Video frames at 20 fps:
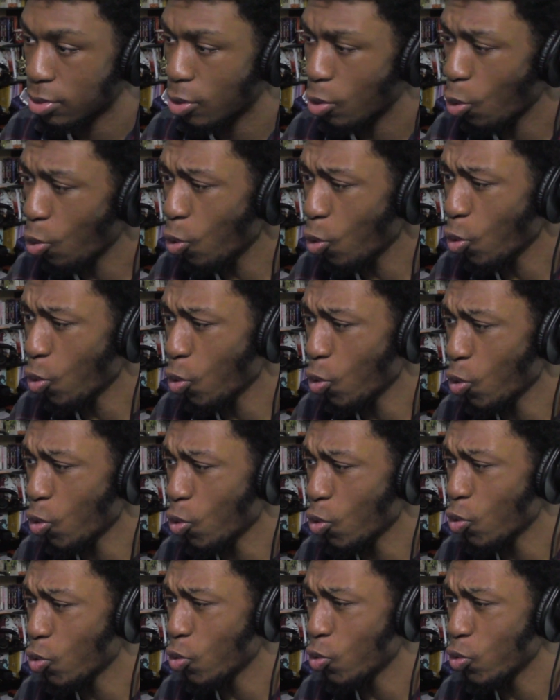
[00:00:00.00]

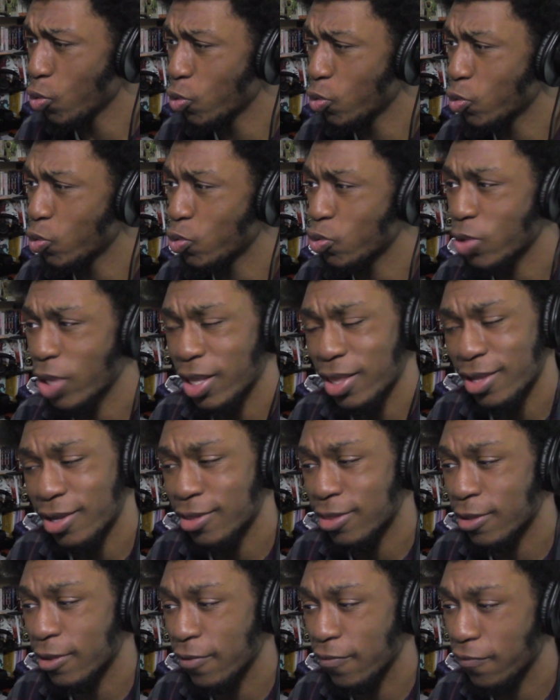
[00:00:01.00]
Ooh, not the
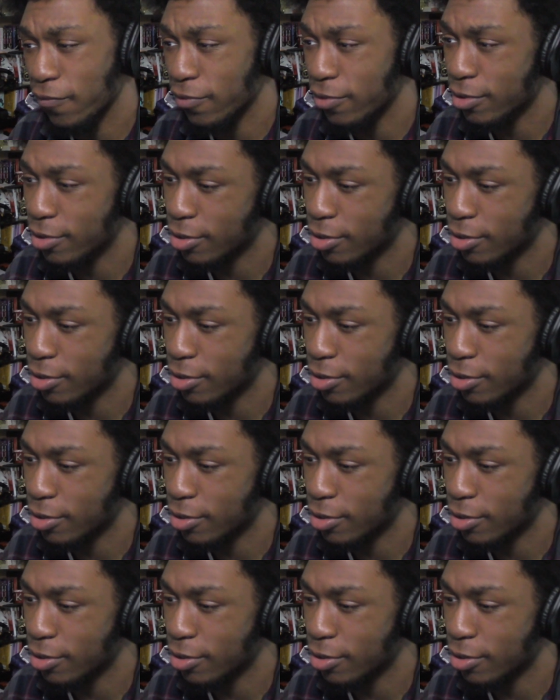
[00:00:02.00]
cliff.